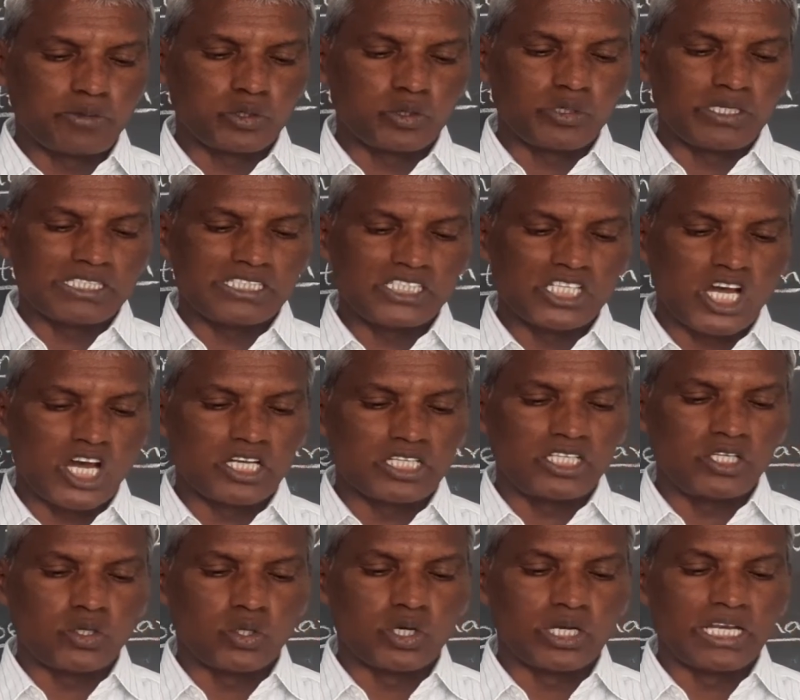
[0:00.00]
Puru is not
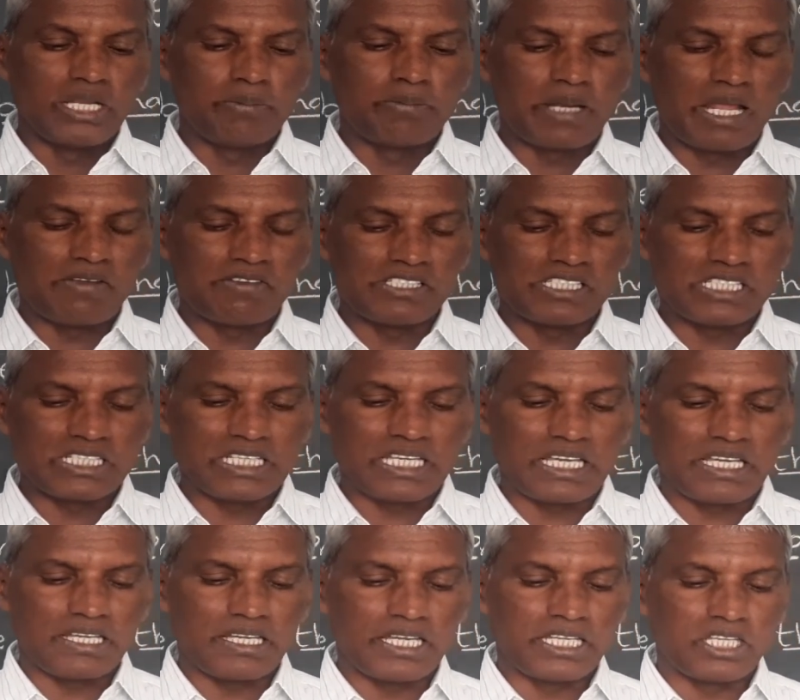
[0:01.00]
the only bravest
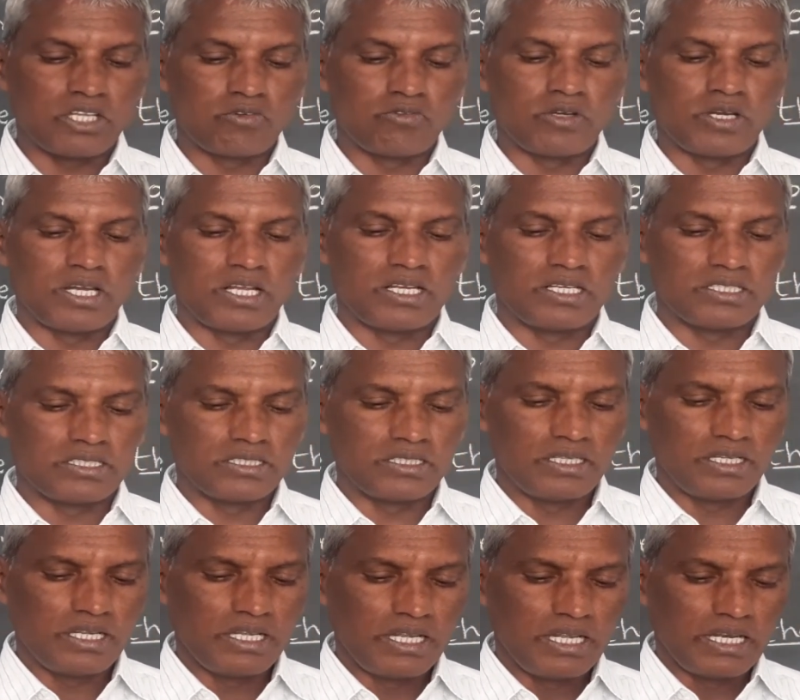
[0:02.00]
king in the world.
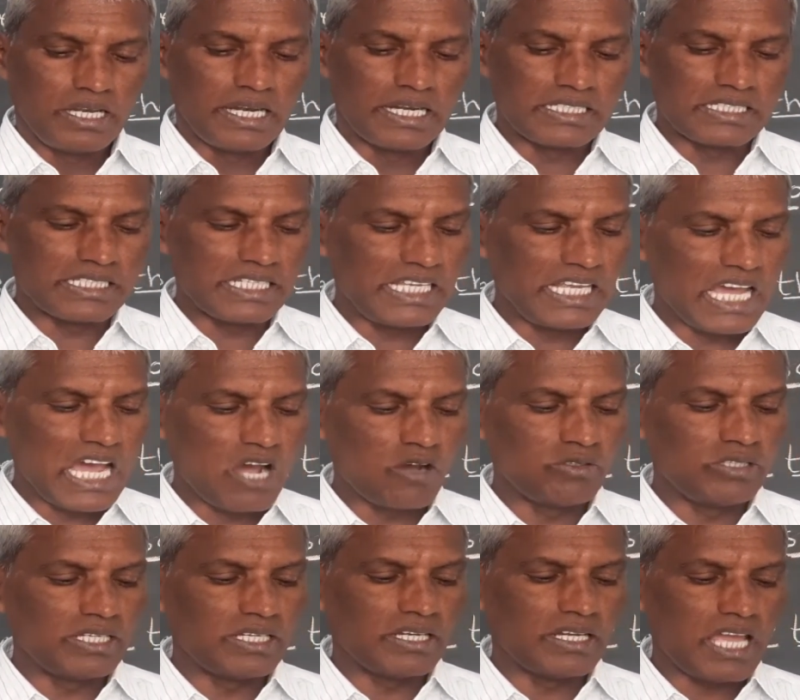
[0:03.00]
Let's see how
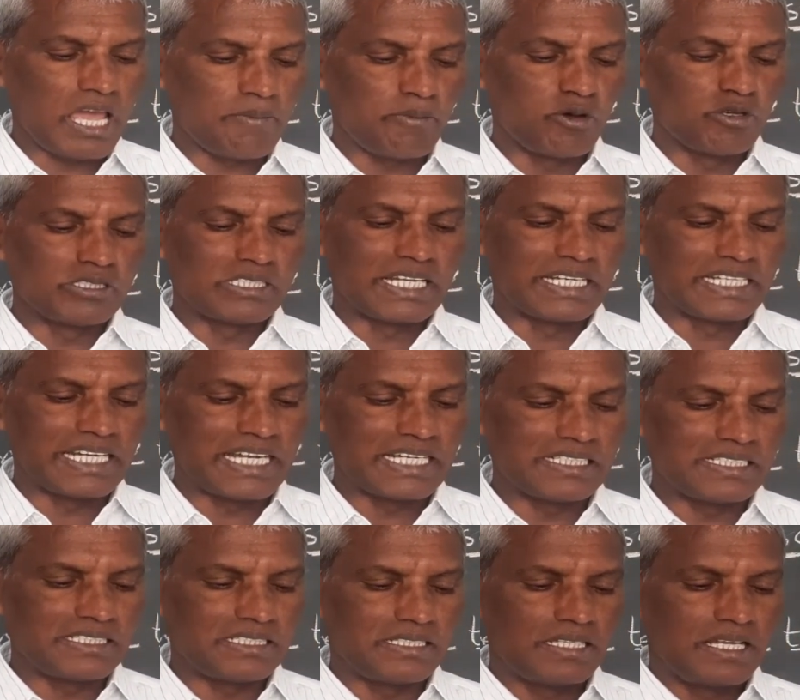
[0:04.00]
the above
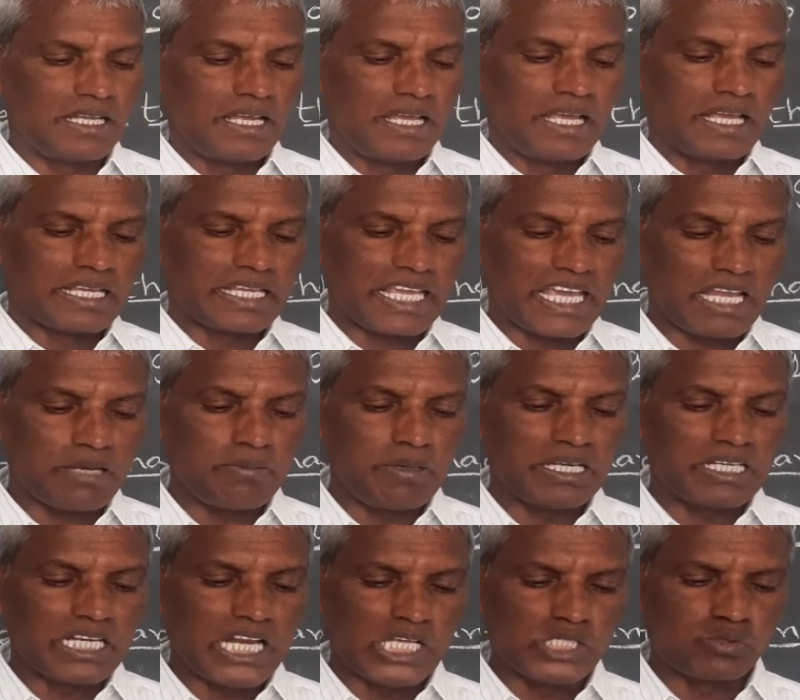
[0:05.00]
sentence can be
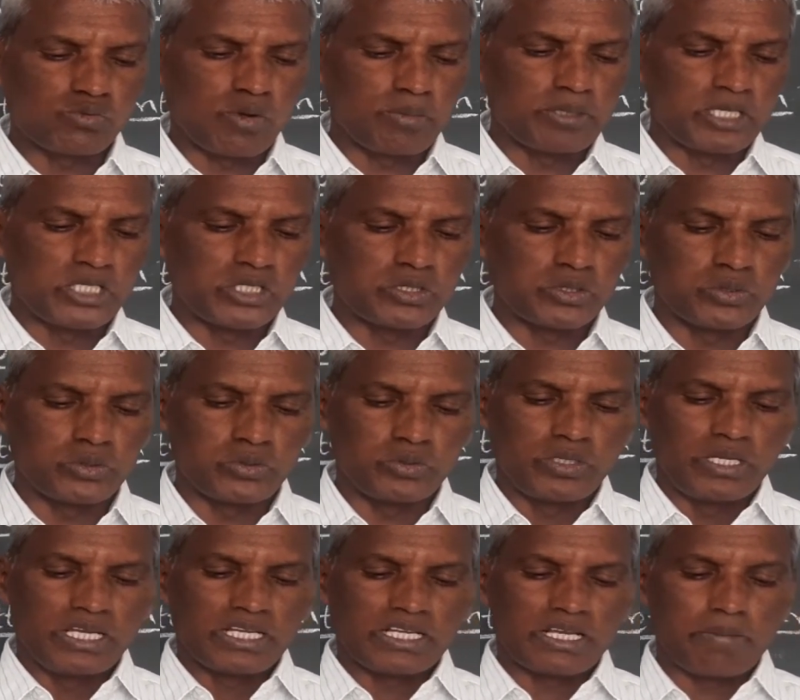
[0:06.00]
transformed into
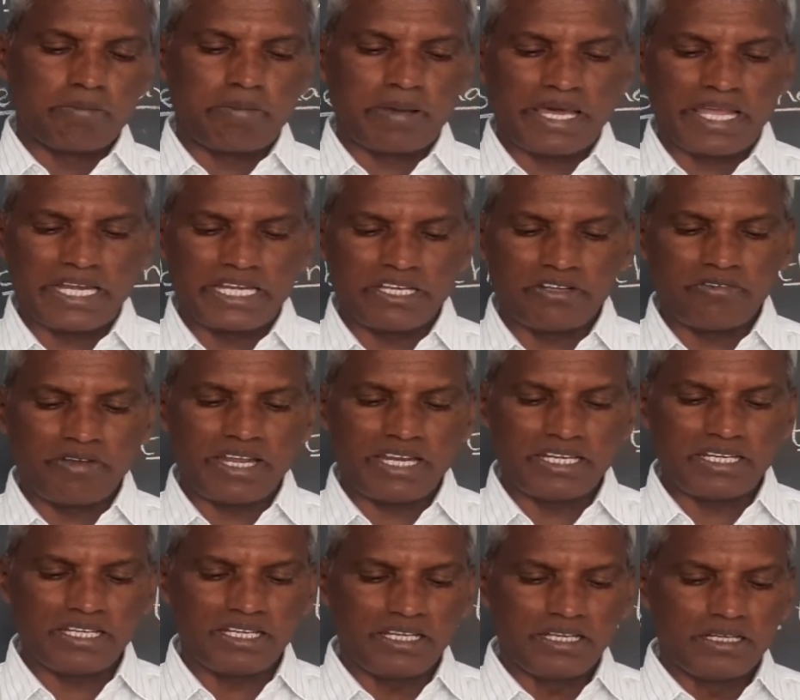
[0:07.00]
comparative
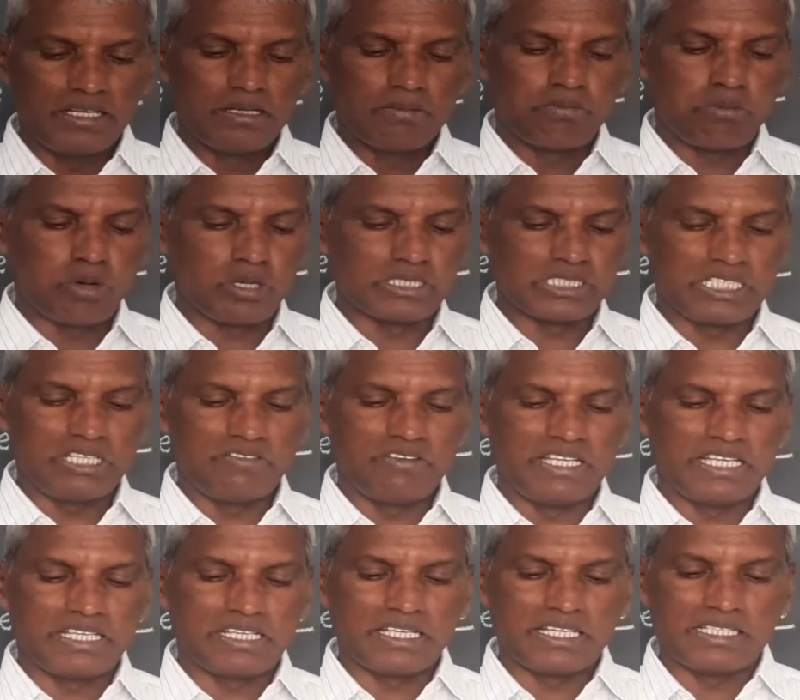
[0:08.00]
and positive
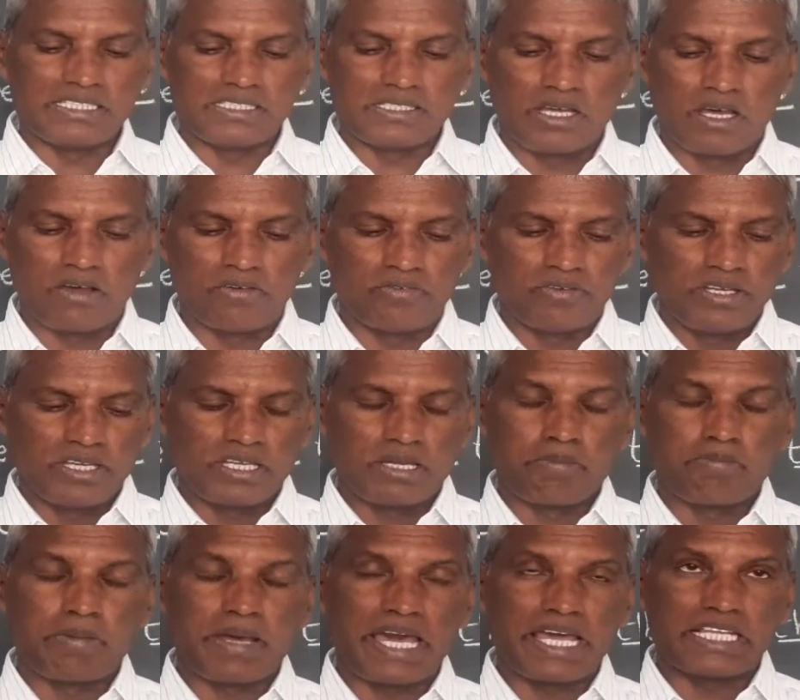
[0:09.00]
degrees of
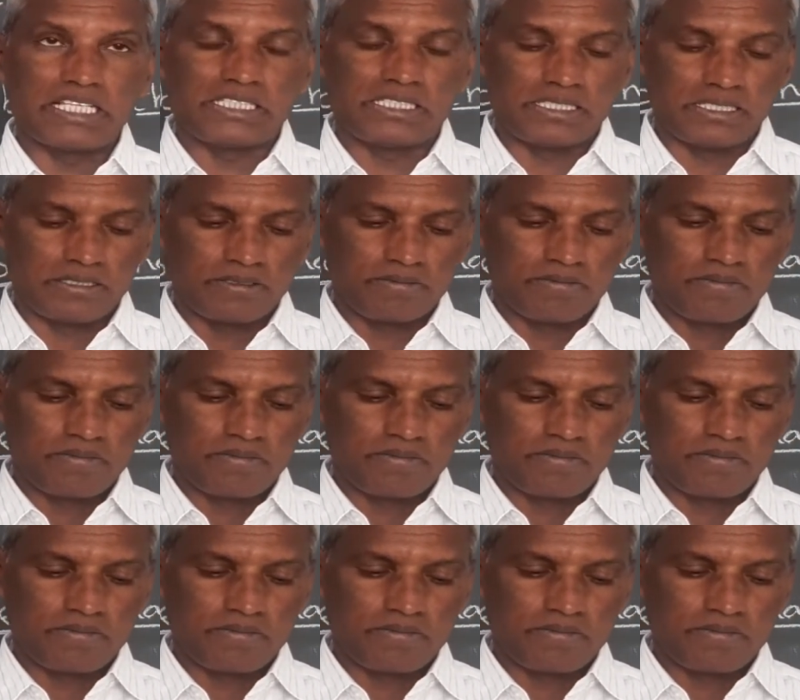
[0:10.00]
comparison.